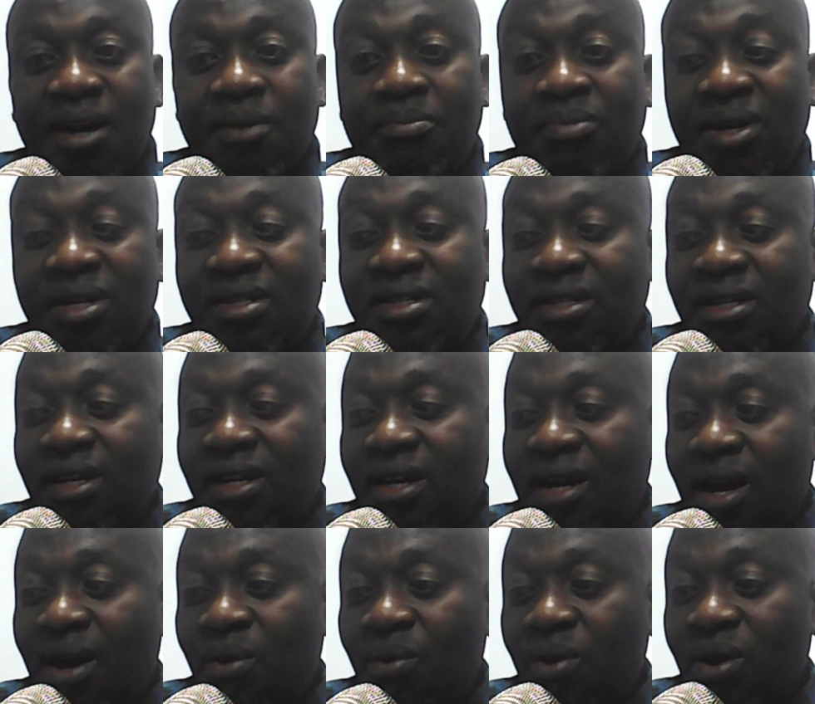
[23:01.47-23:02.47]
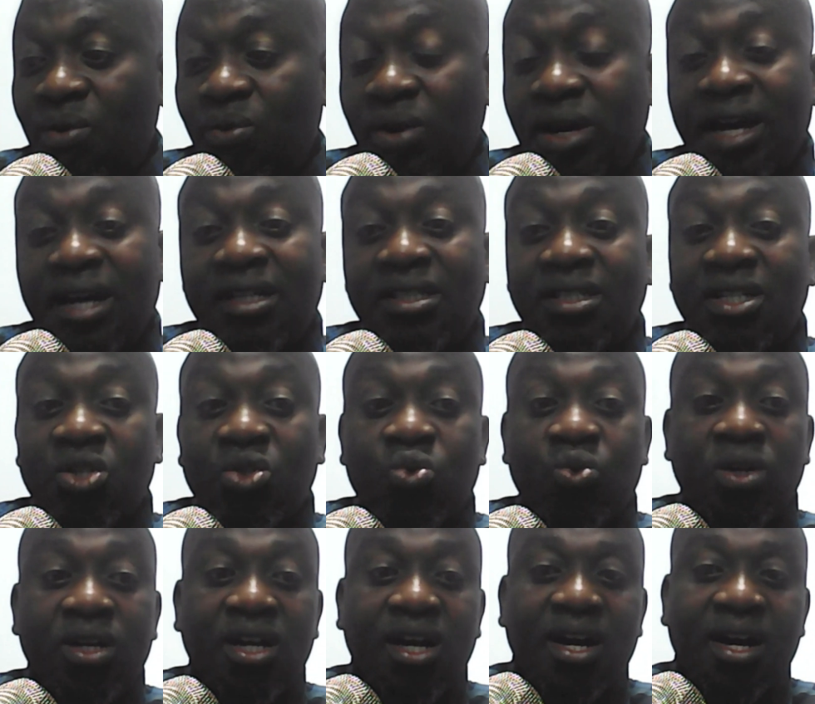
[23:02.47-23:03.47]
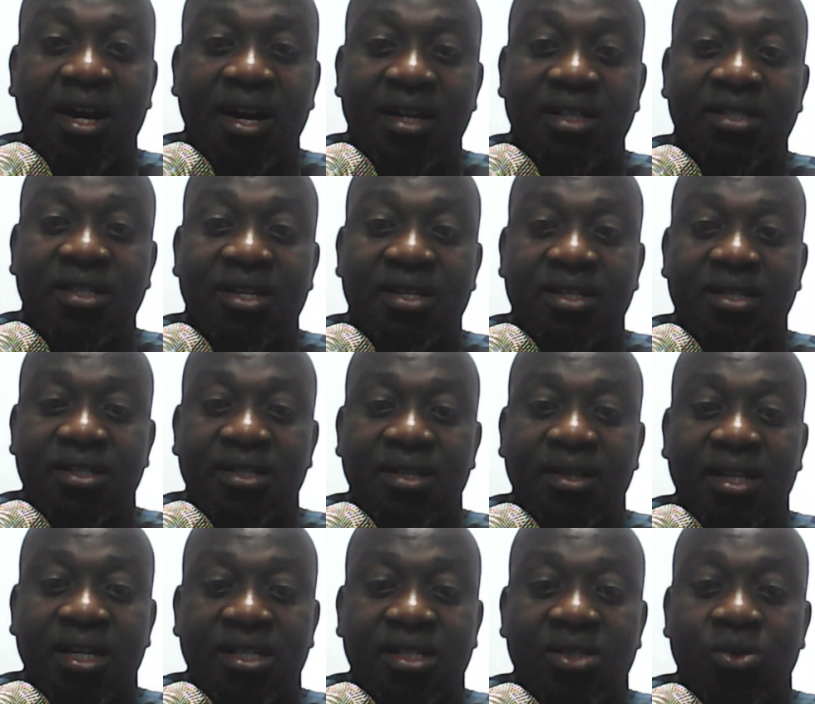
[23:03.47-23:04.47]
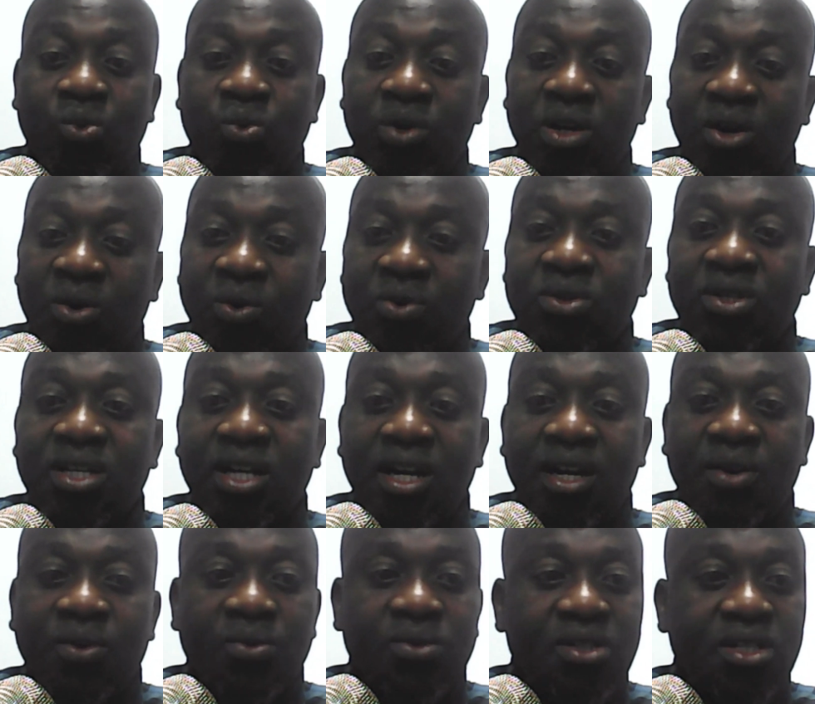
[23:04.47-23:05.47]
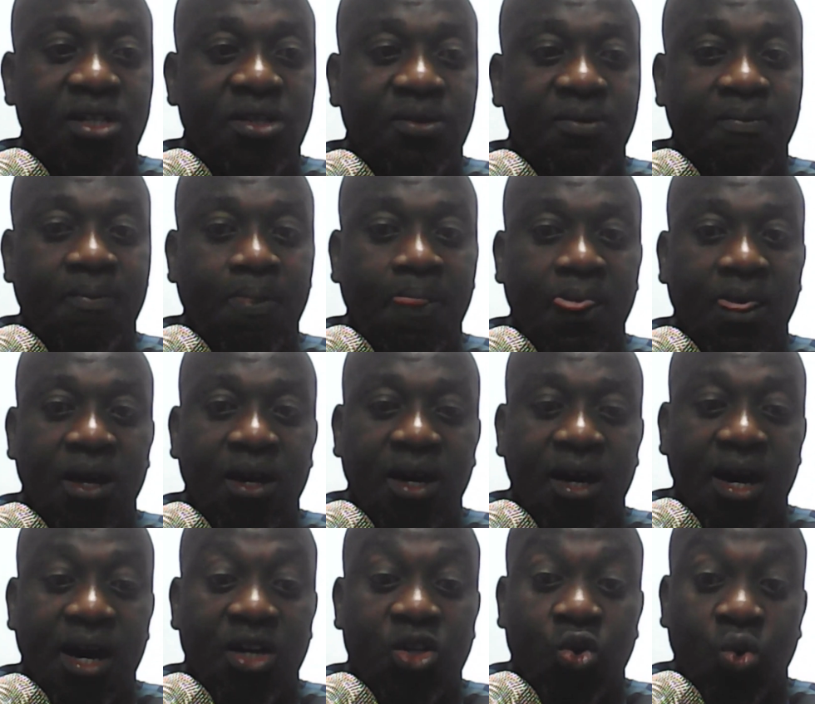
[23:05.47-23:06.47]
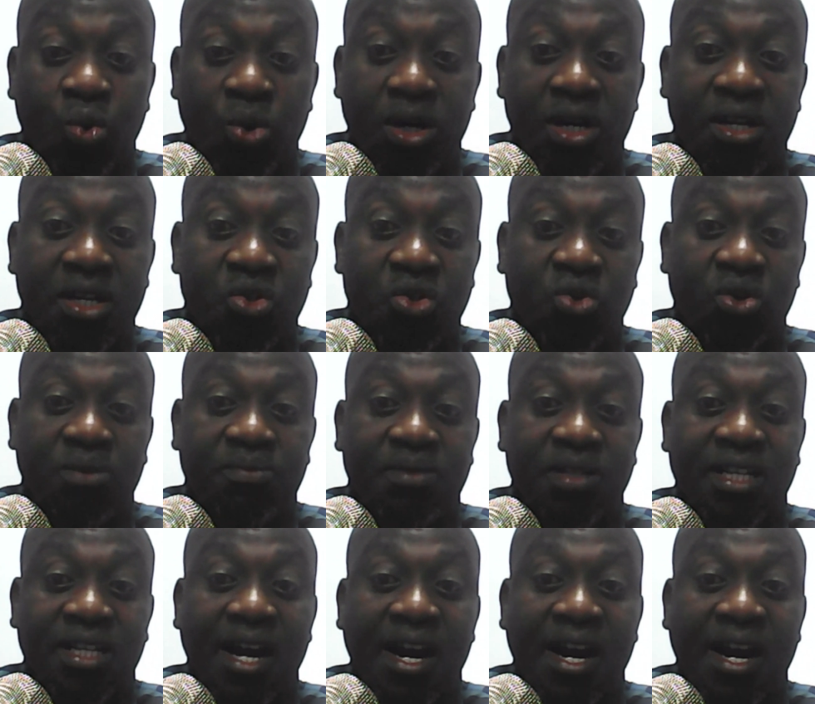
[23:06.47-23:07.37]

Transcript: Patrick, I would like just to encourage us that we constantly continue to read the scriptures.